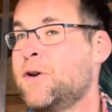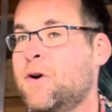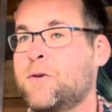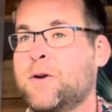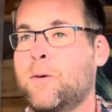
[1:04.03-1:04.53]

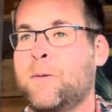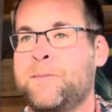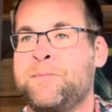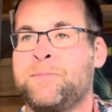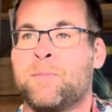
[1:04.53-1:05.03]
Hucknall.
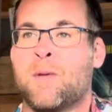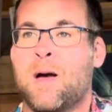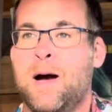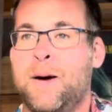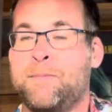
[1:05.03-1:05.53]

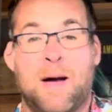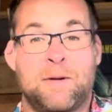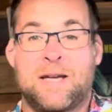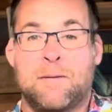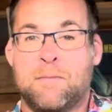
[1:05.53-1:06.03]
Um, I'm
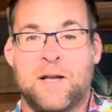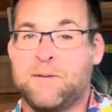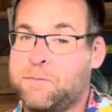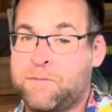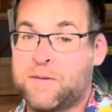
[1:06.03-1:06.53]
in Kimberley,
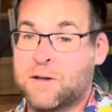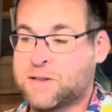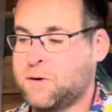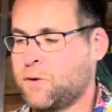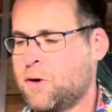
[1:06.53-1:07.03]
Dallas
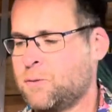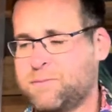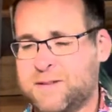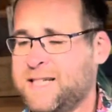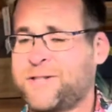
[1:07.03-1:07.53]
in Hucknall,
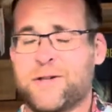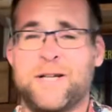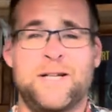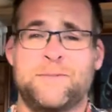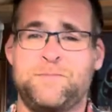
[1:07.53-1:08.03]

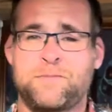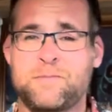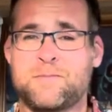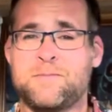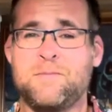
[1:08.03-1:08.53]
literally
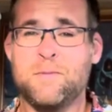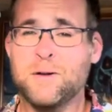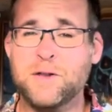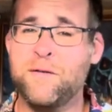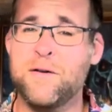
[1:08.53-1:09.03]

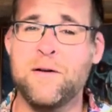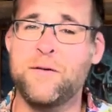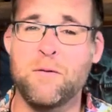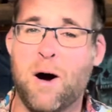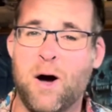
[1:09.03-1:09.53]
just a fair
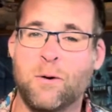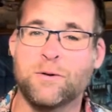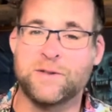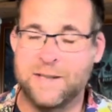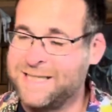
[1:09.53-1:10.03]
few miles
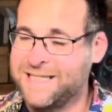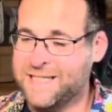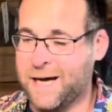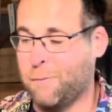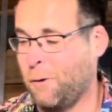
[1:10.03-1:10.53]

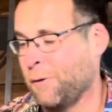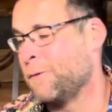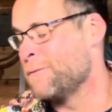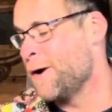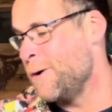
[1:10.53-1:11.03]
down
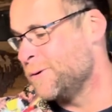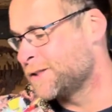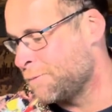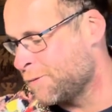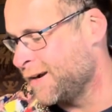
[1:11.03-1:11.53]
Watnall Road
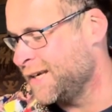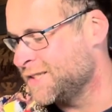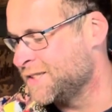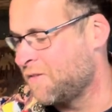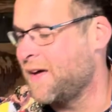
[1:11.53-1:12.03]
separates
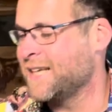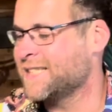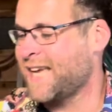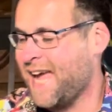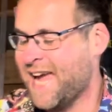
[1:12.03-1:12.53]
us, and
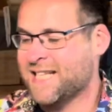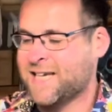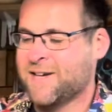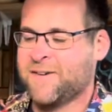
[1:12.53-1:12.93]
that's it.